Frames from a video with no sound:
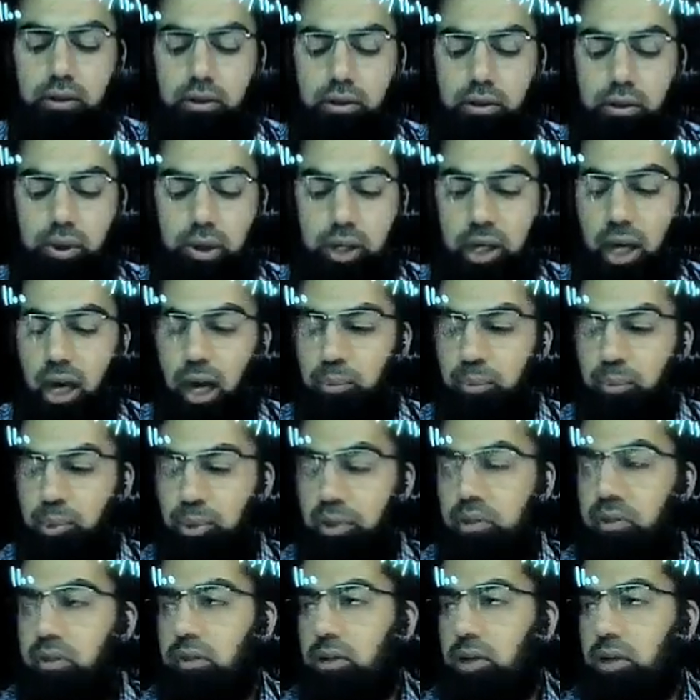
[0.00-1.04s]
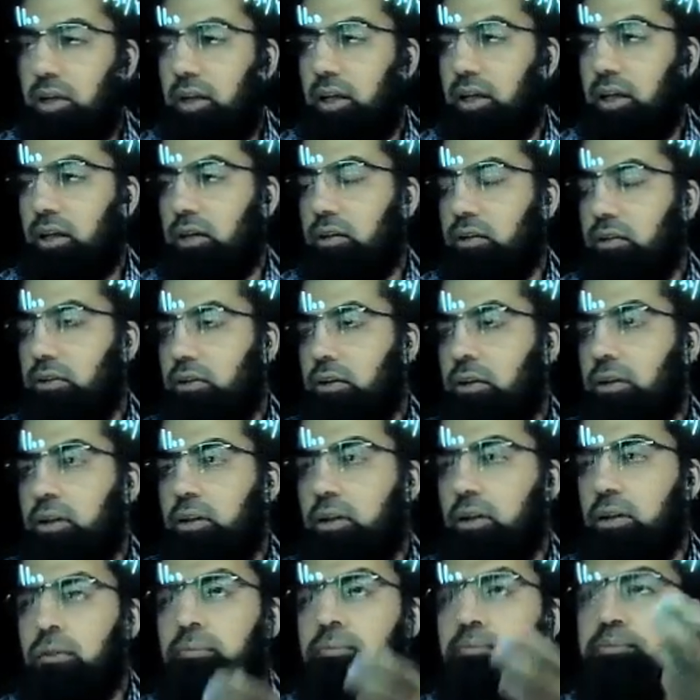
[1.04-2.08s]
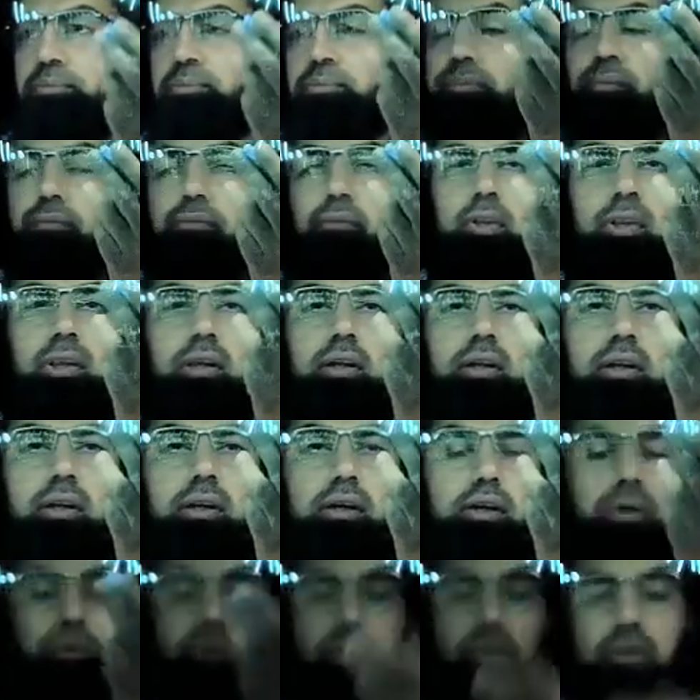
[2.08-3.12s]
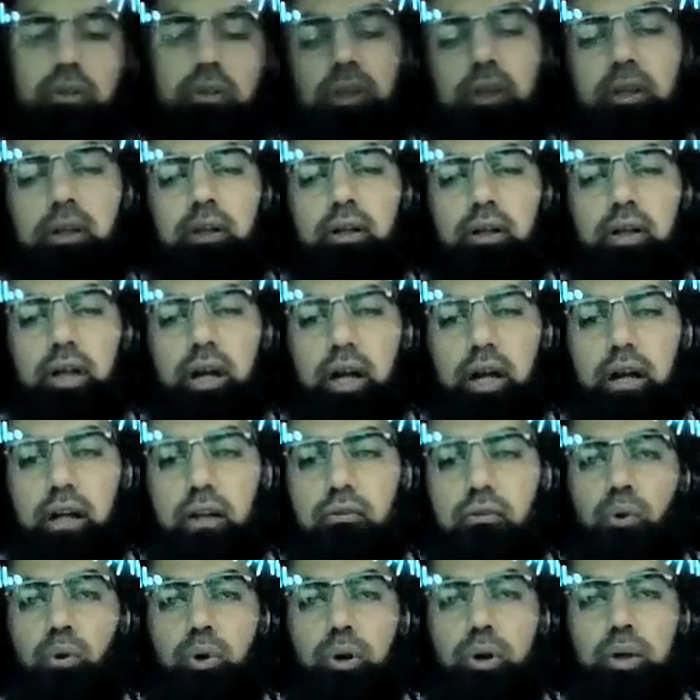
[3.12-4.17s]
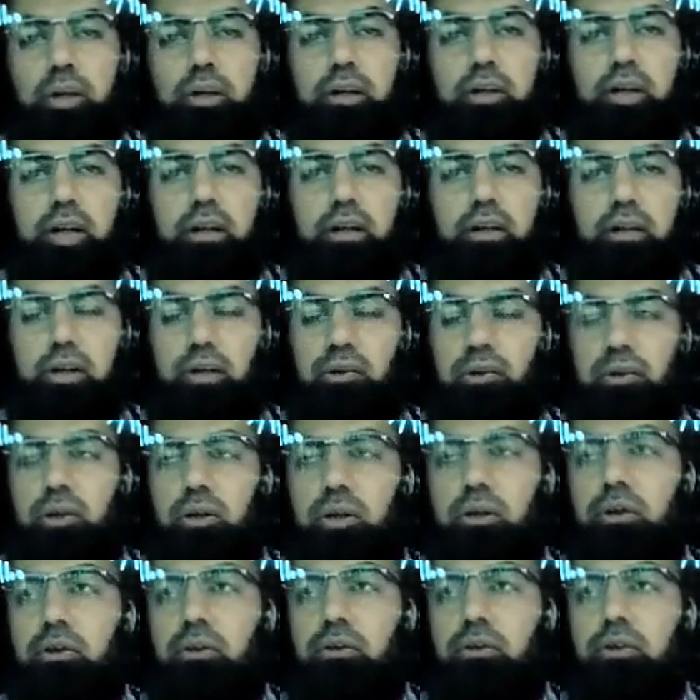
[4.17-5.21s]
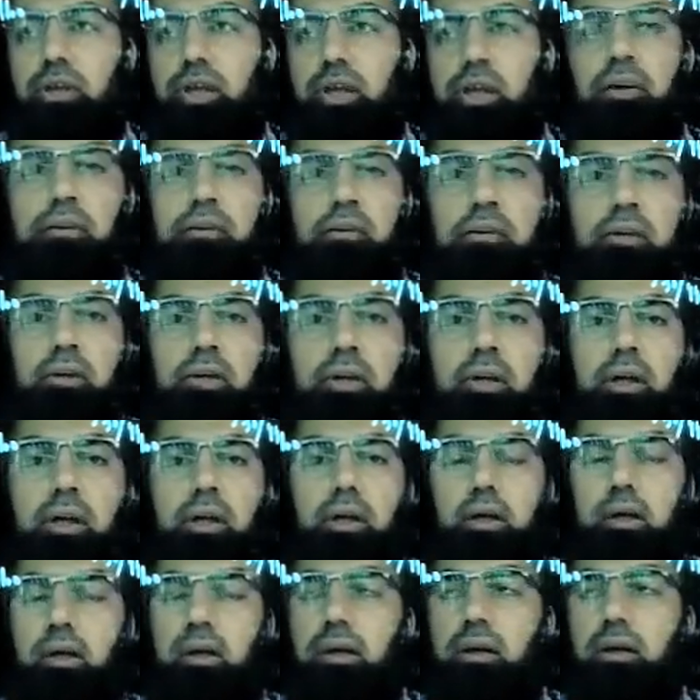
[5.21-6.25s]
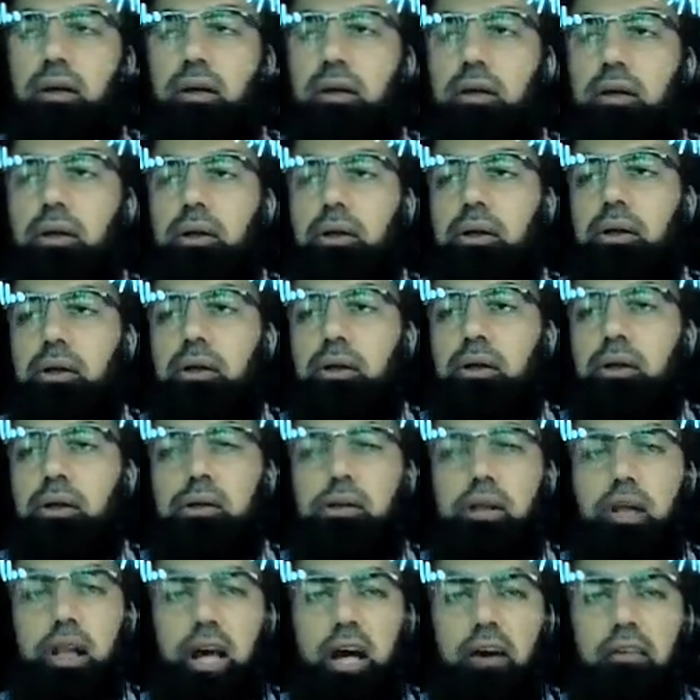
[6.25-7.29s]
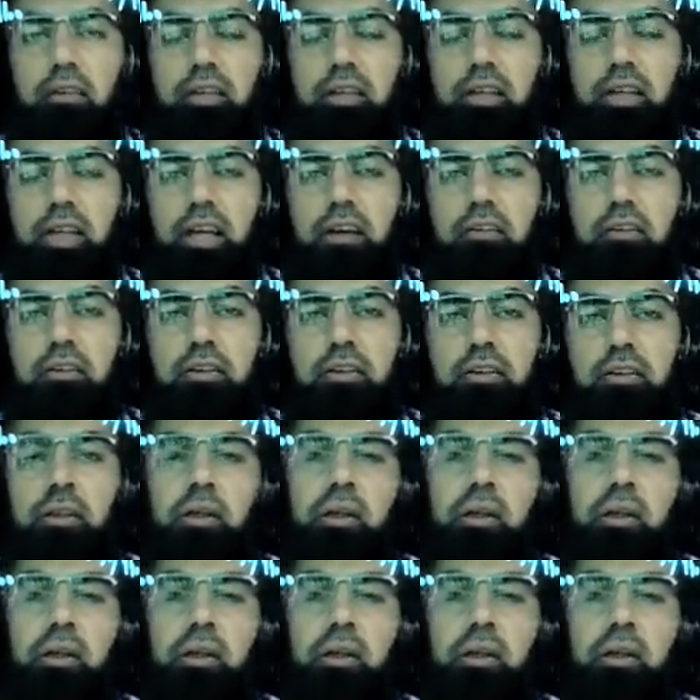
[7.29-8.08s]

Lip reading: your campus, NIT Srinagar, you will see that the voltage that's actually received is 11 kVs,